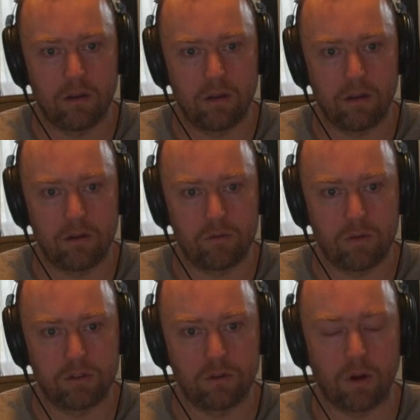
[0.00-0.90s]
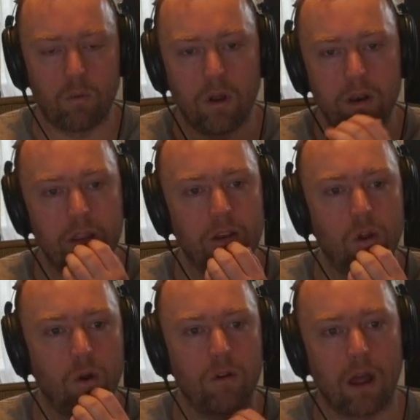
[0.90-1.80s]
this one. So I want
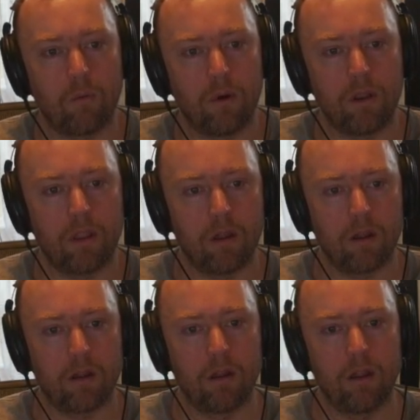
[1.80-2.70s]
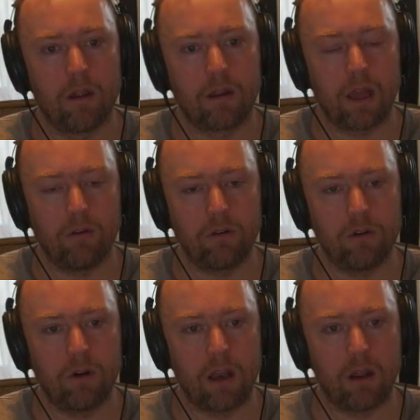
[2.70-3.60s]
the
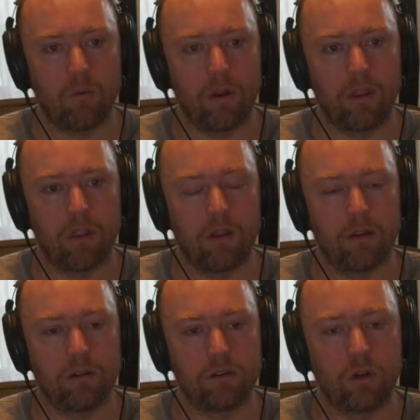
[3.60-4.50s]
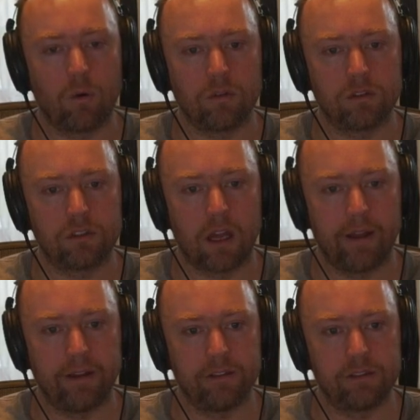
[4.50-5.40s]
counter, and I want the total
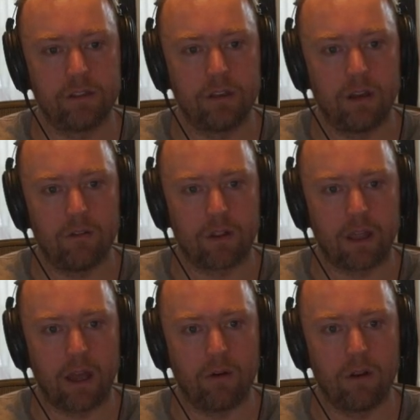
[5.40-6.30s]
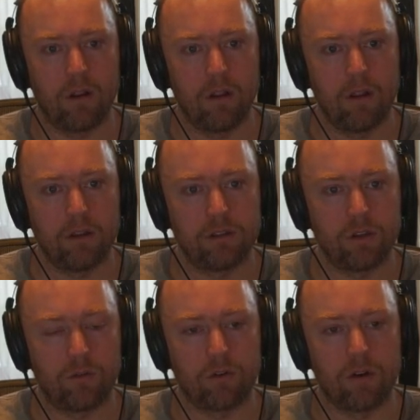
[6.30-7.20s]
size of the count.
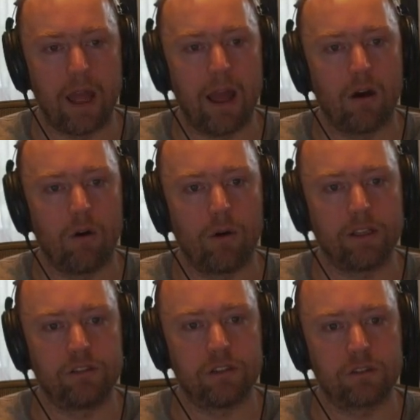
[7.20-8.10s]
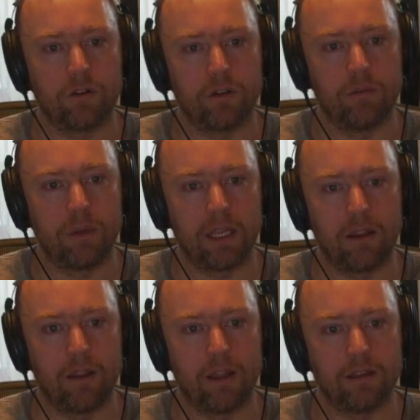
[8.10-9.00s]
So for now, it's just going to be
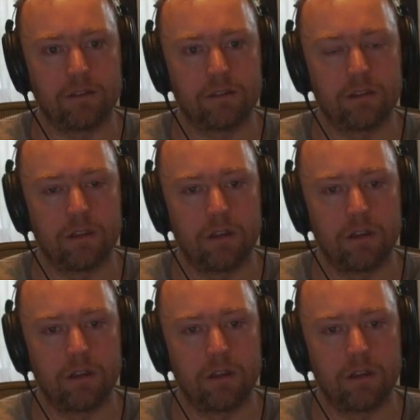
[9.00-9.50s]
this